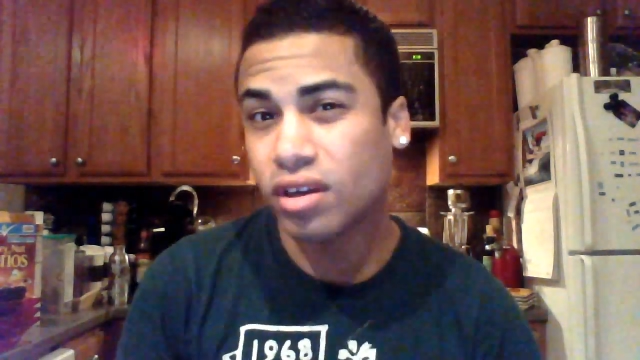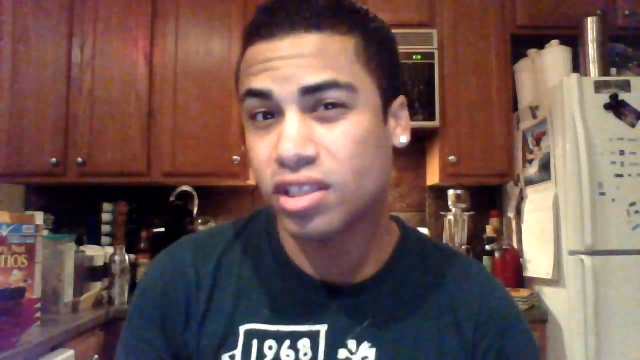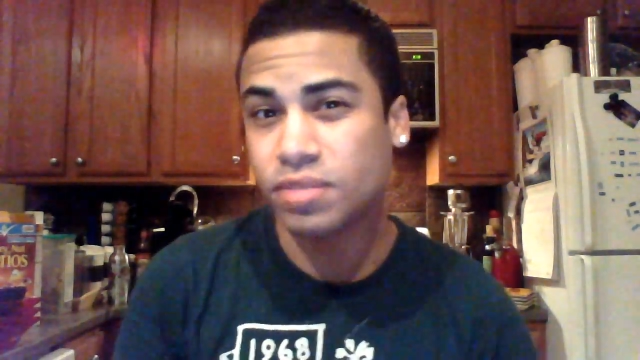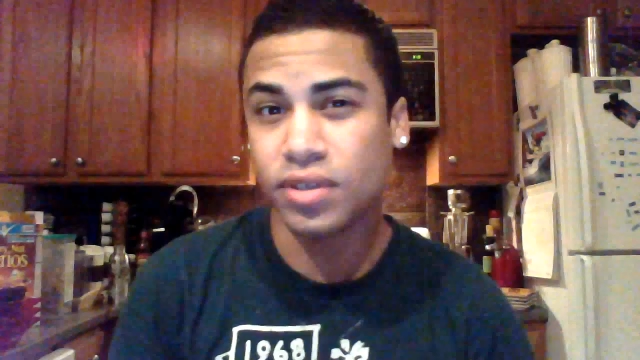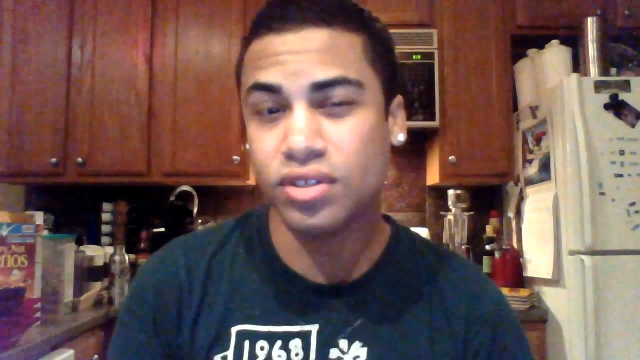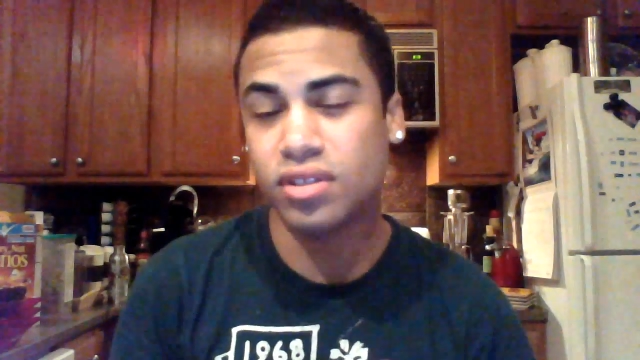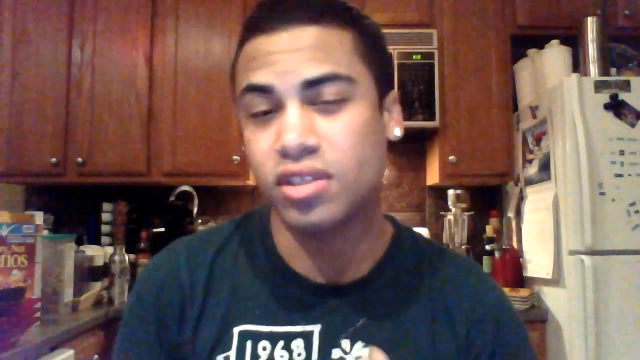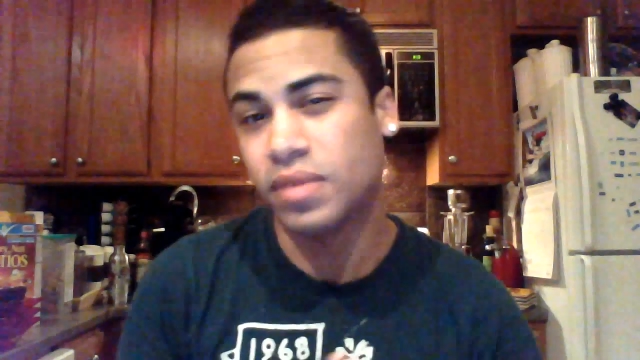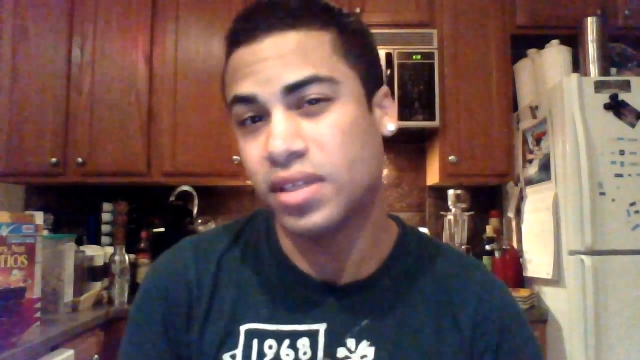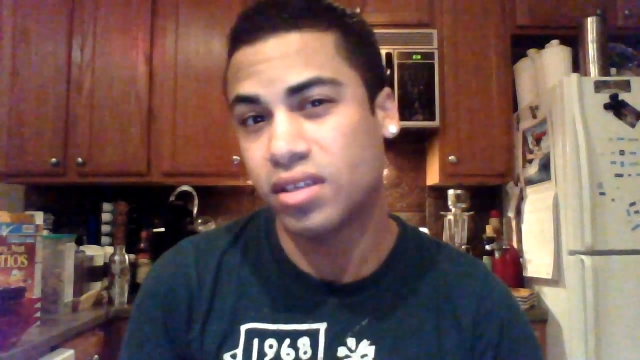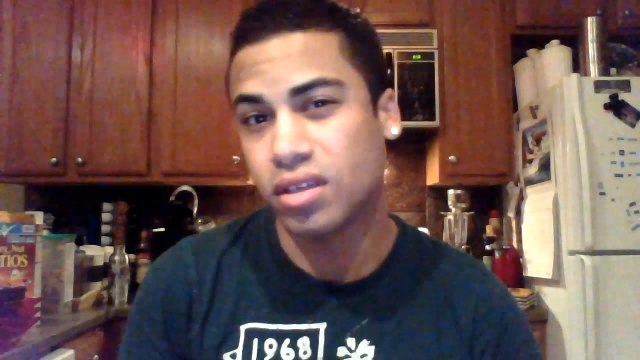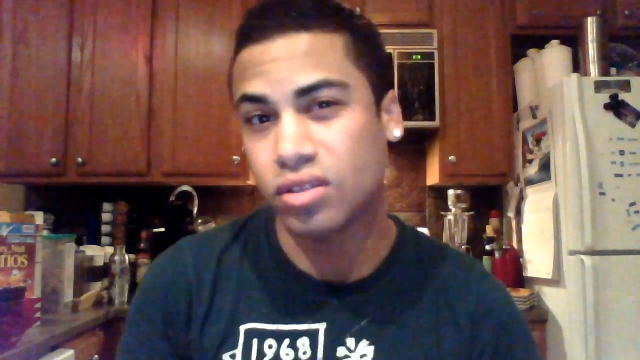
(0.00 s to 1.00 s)
and especially since my
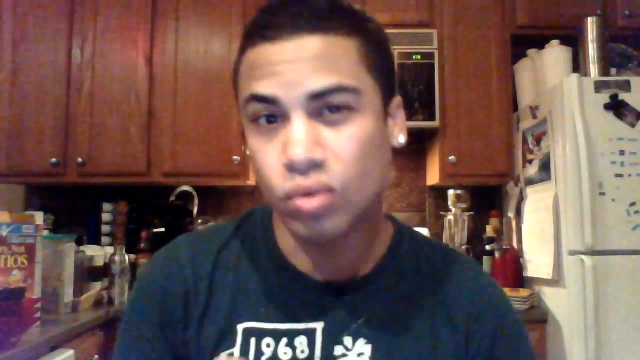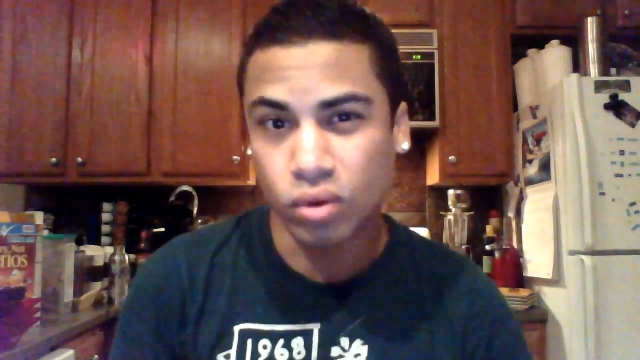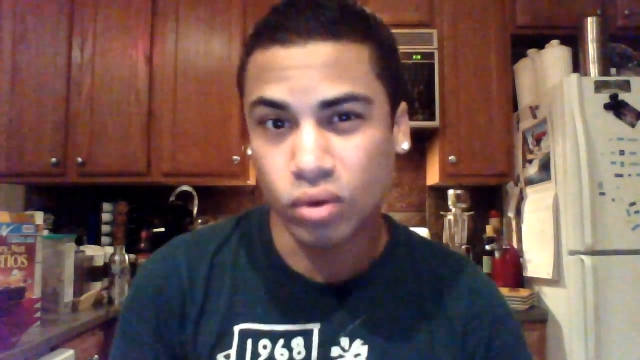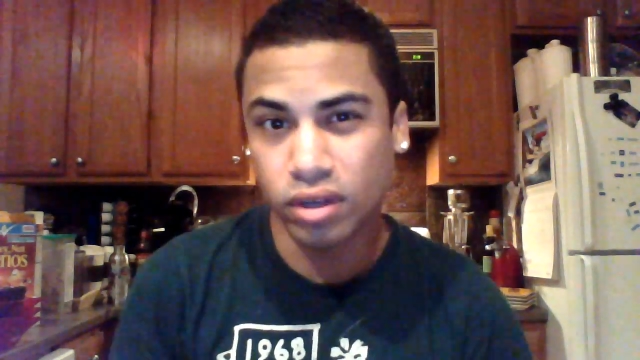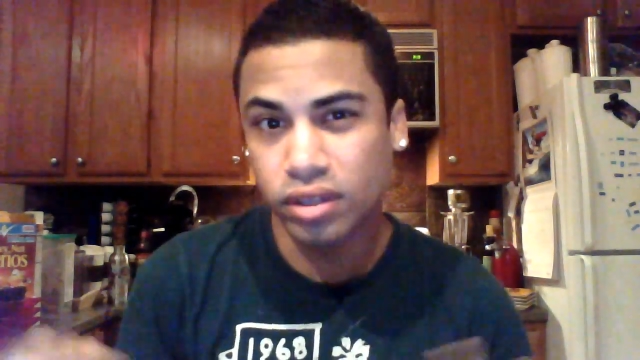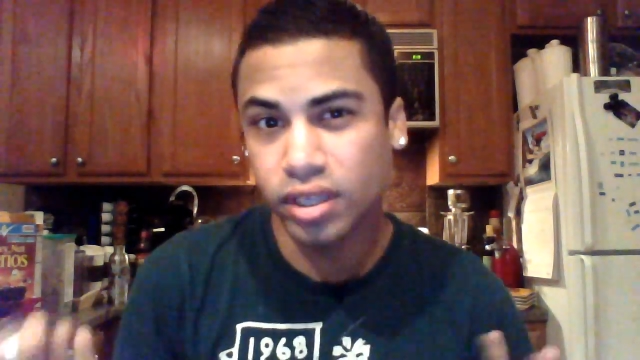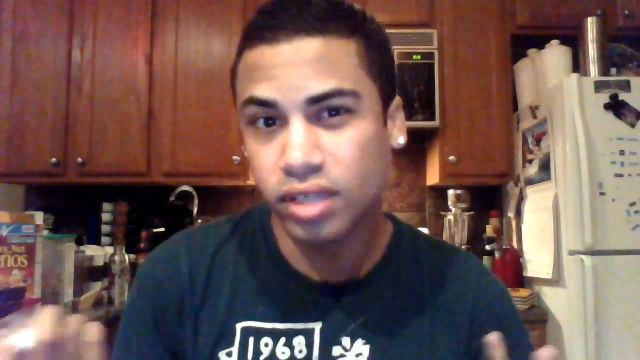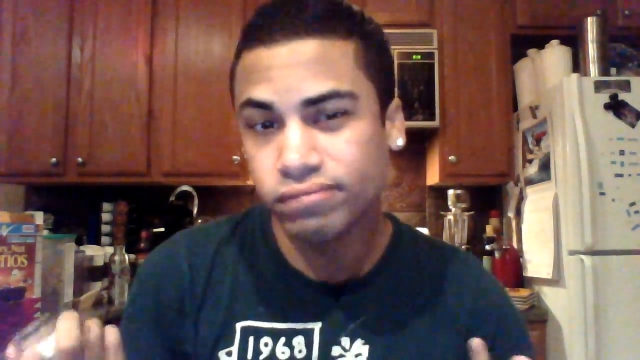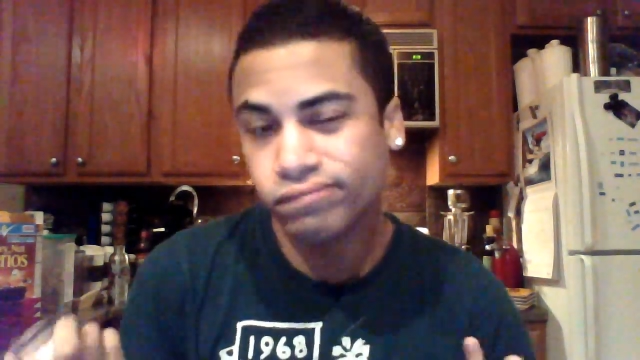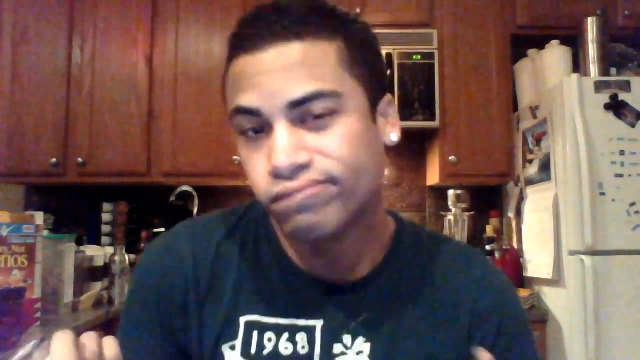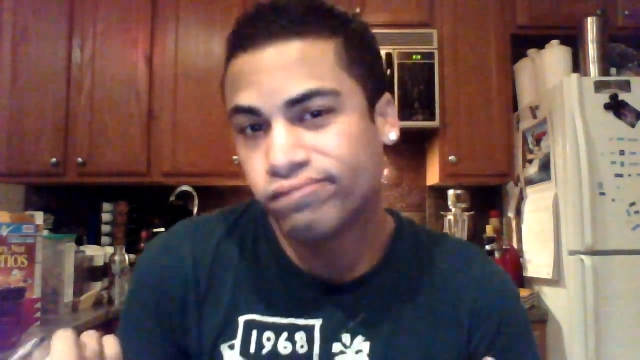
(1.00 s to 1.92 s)
skin's oily,